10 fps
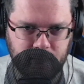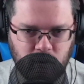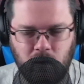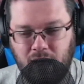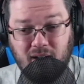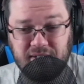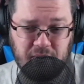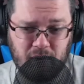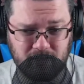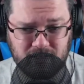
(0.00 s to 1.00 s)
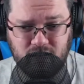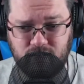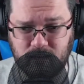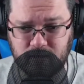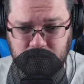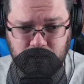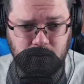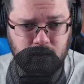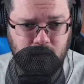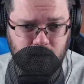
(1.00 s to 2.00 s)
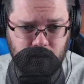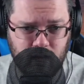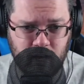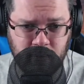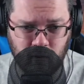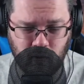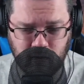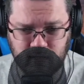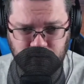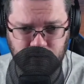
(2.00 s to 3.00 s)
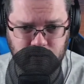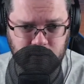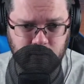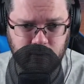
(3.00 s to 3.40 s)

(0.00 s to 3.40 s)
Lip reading: Well, also, we're on TV, so... And I'm recording this for YouTube.